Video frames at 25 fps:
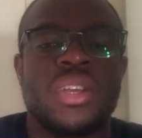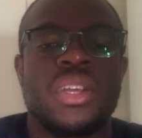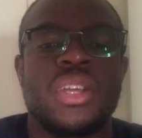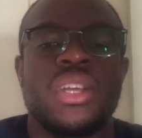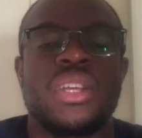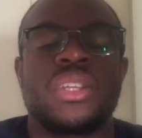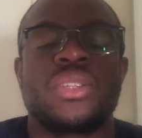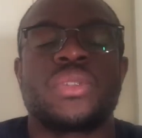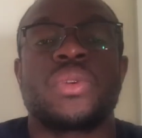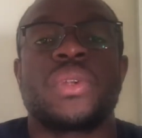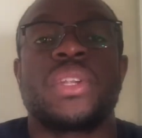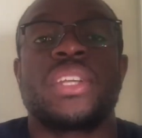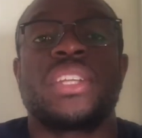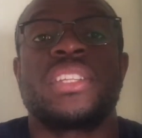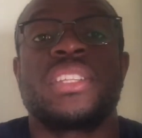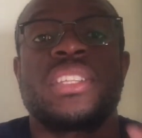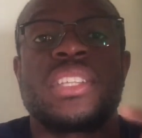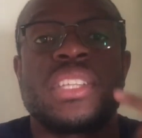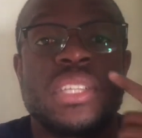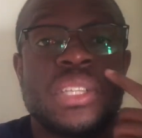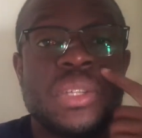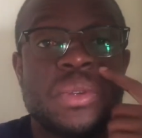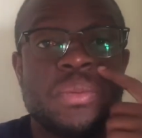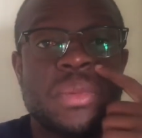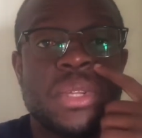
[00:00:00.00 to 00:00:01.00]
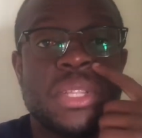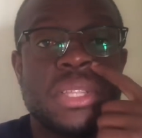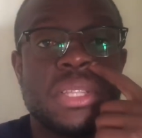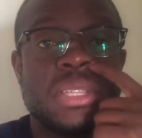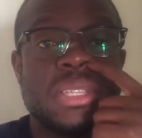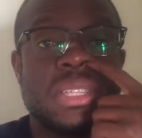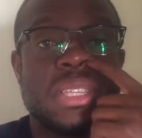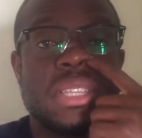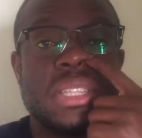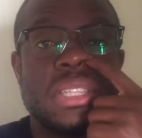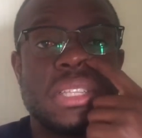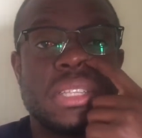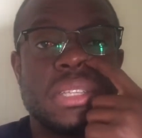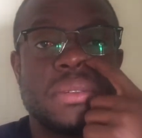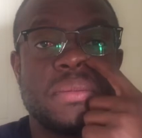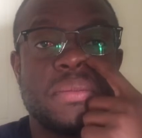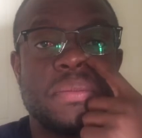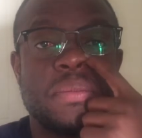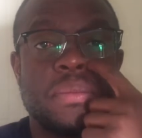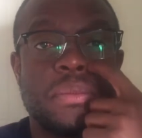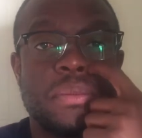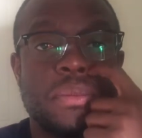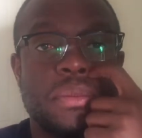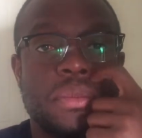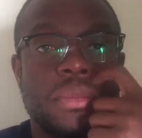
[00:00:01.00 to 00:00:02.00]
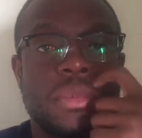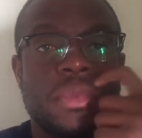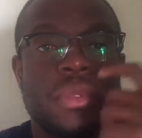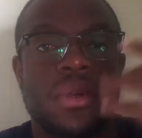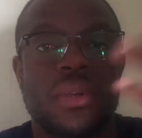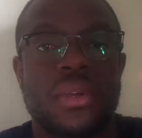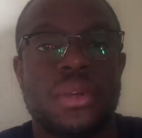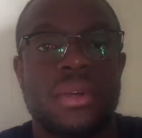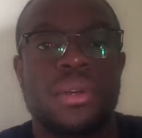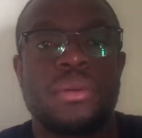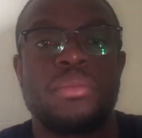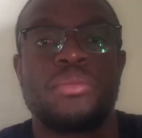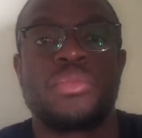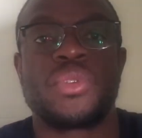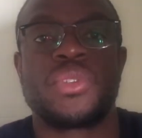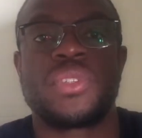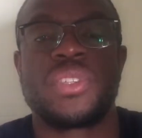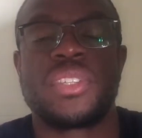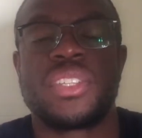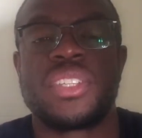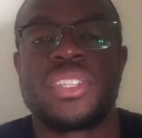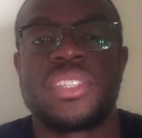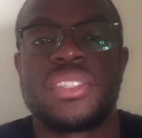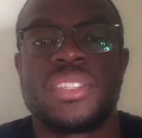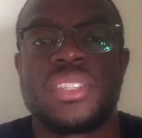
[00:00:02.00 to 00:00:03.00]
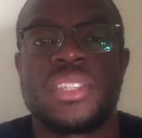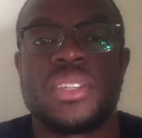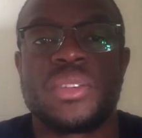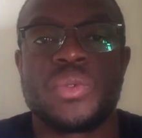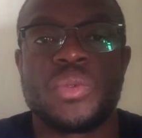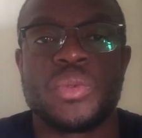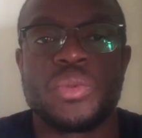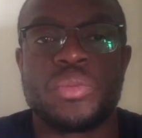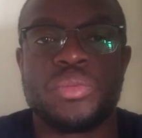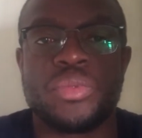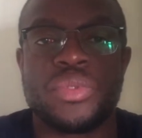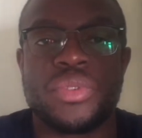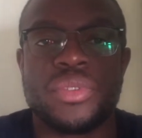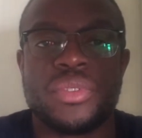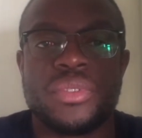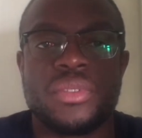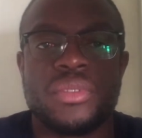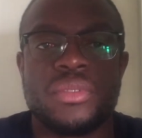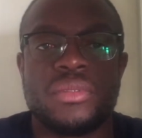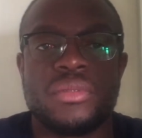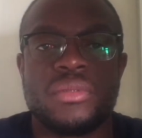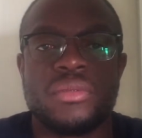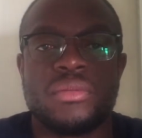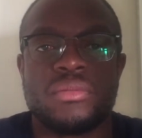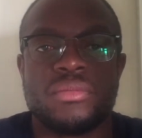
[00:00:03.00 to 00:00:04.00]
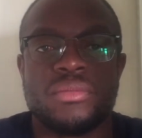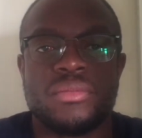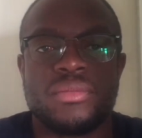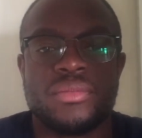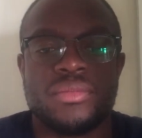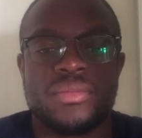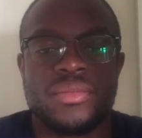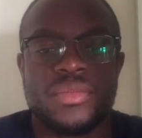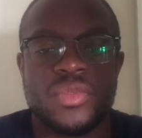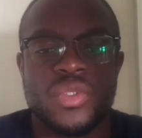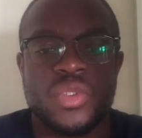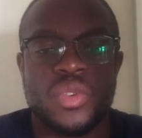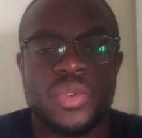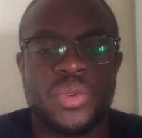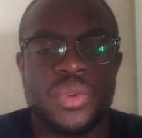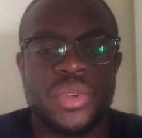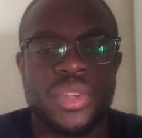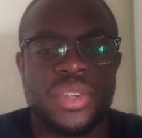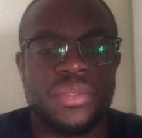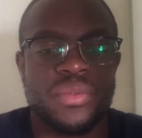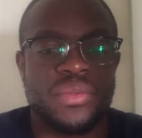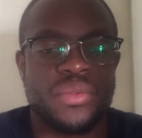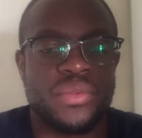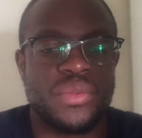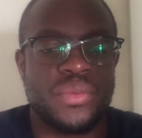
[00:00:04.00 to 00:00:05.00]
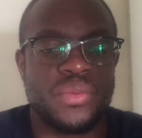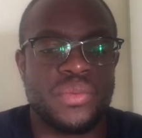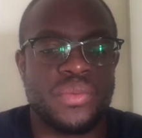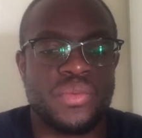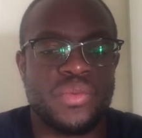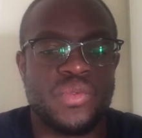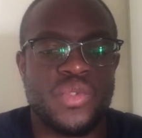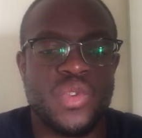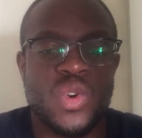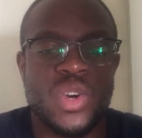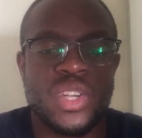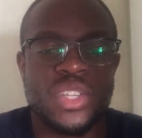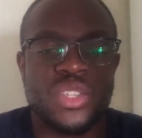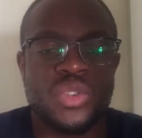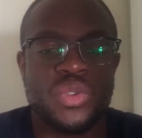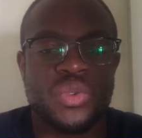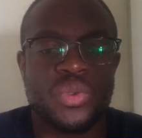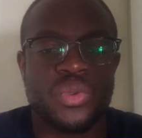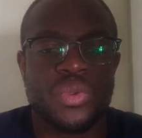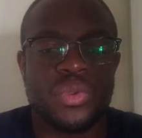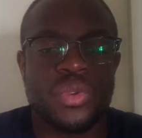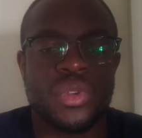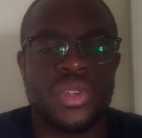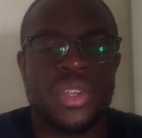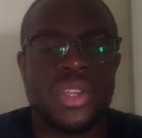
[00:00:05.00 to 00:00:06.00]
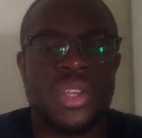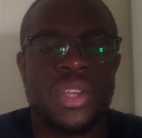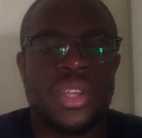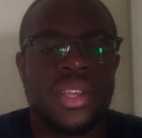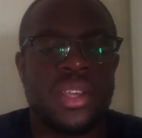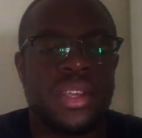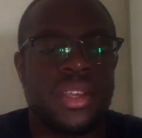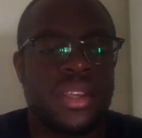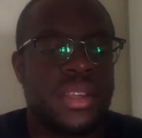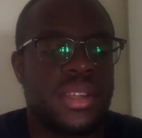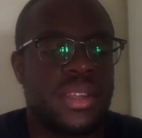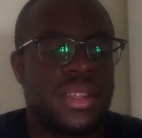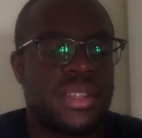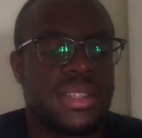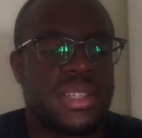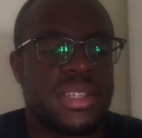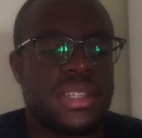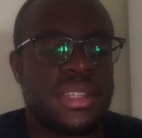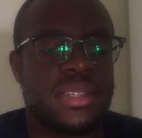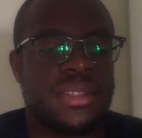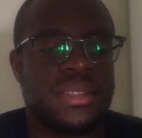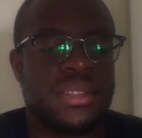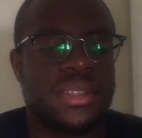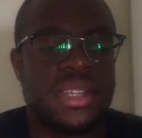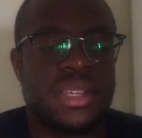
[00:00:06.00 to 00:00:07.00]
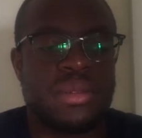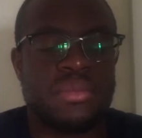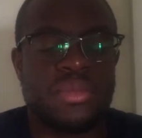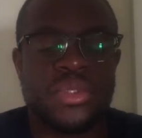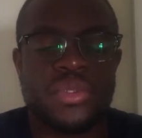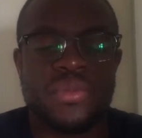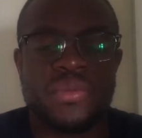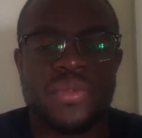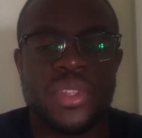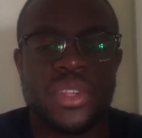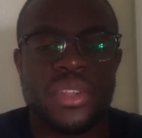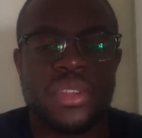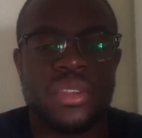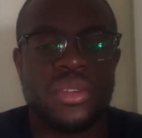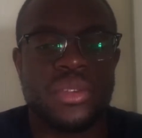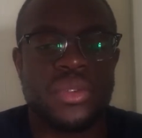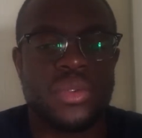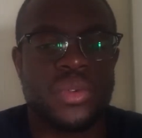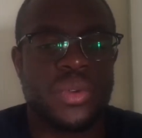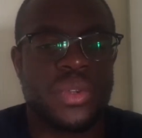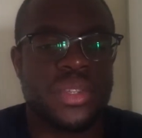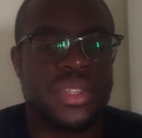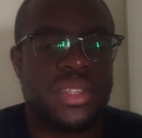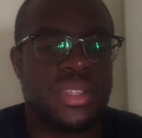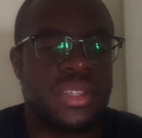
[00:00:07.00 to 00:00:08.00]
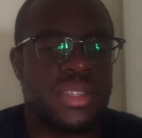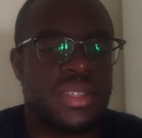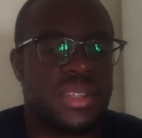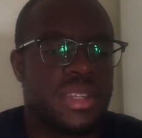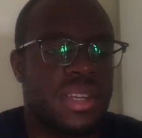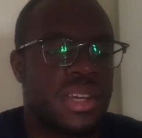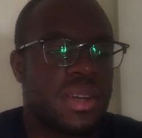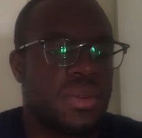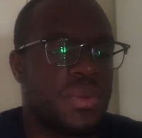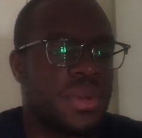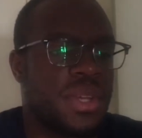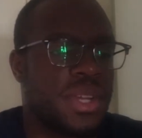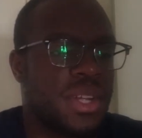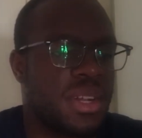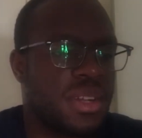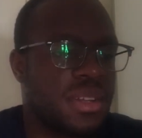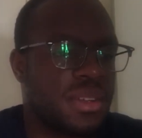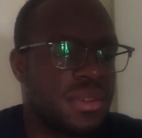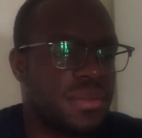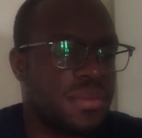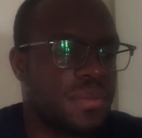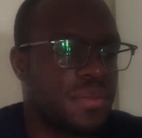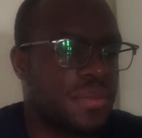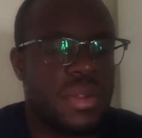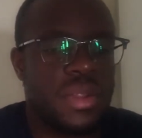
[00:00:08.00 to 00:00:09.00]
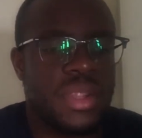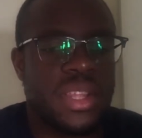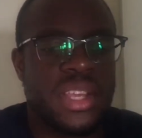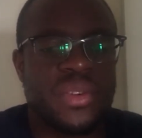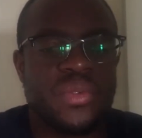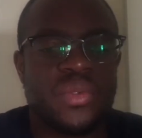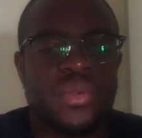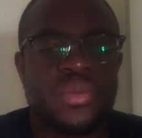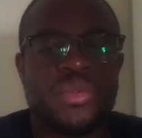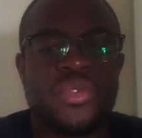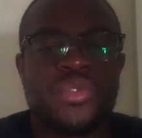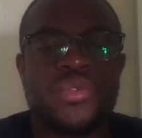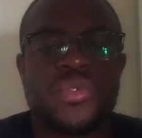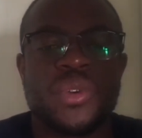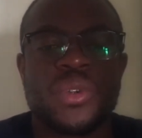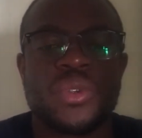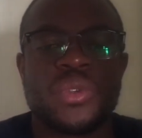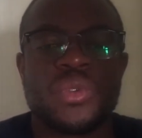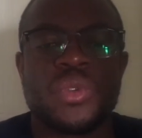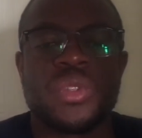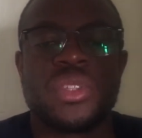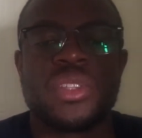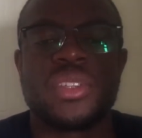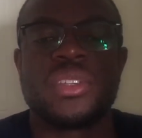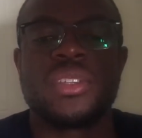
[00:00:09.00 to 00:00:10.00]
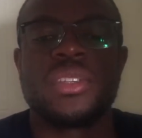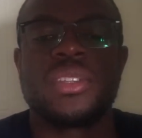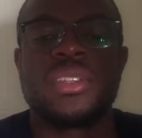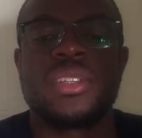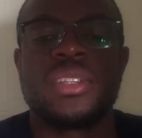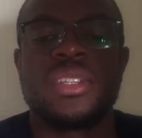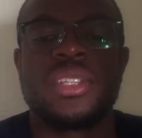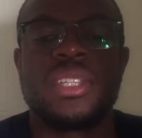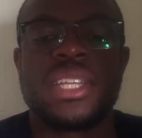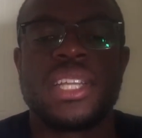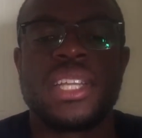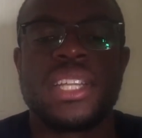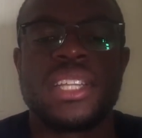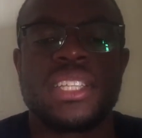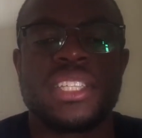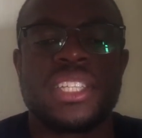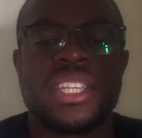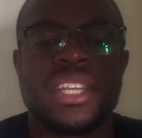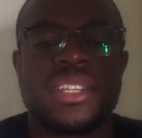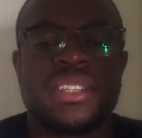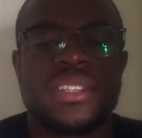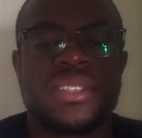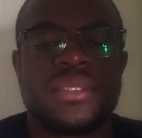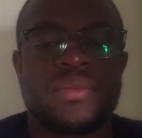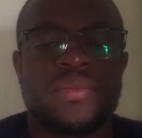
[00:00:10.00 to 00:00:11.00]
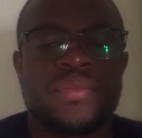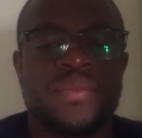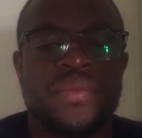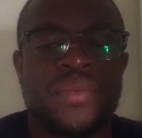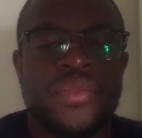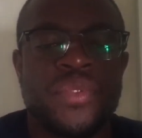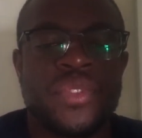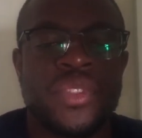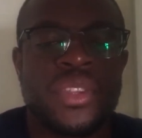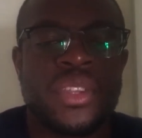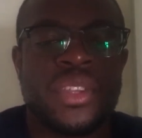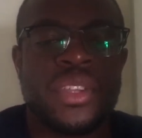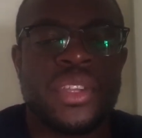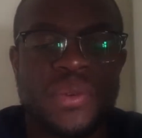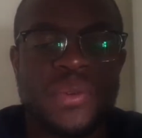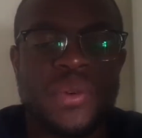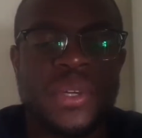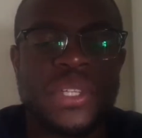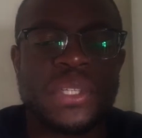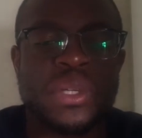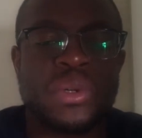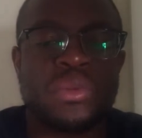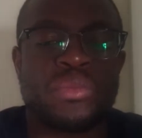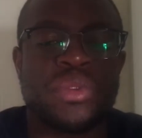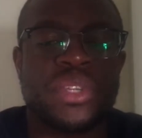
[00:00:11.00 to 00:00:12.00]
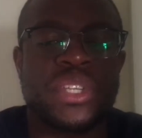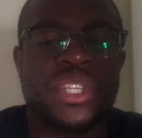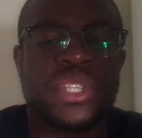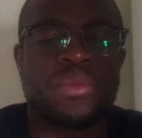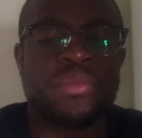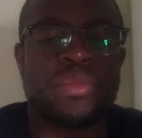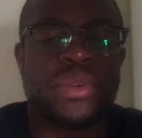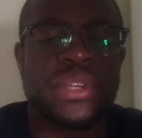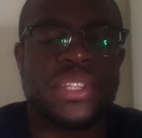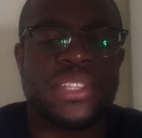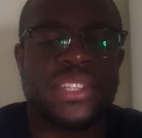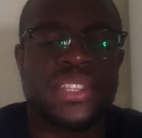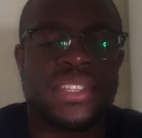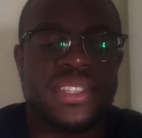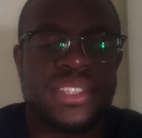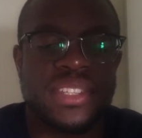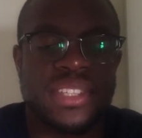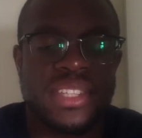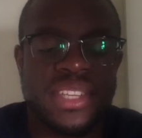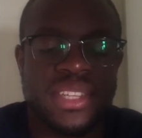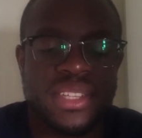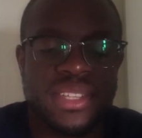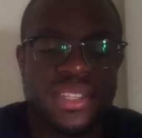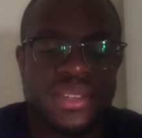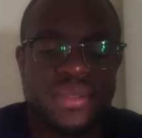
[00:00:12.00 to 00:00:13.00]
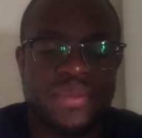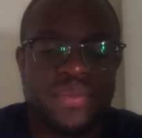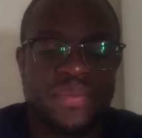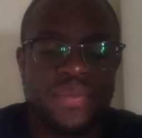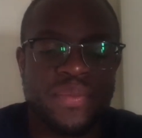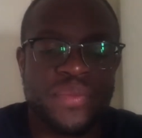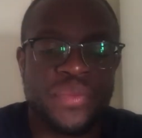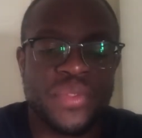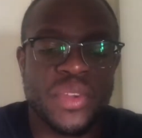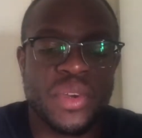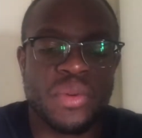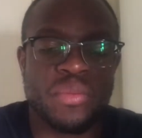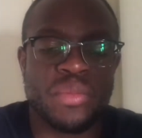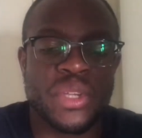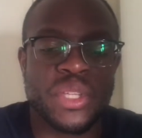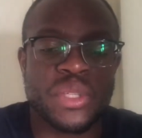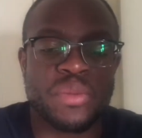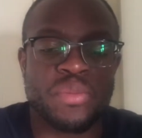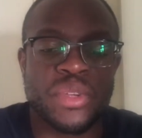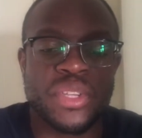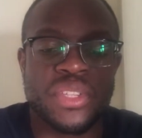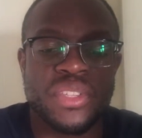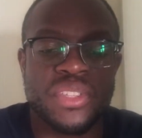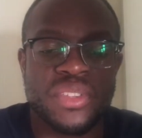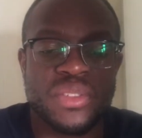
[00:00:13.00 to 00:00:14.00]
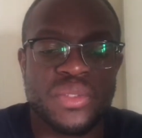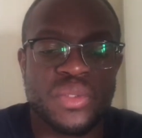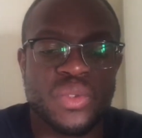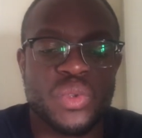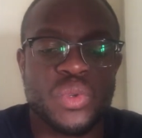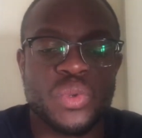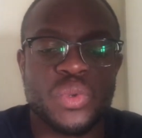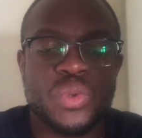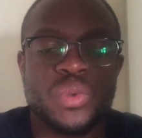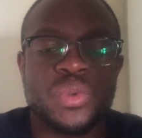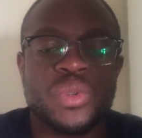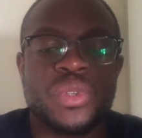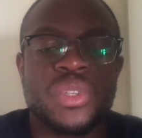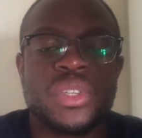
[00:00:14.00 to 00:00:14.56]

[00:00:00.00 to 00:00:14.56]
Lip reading: So ladies and gentlemen, these are the positions that we'll be looking forward to in terms of the USDZAR weekly. Then we move on to the daily chart. What I'll be expecting is that I'll be expecting two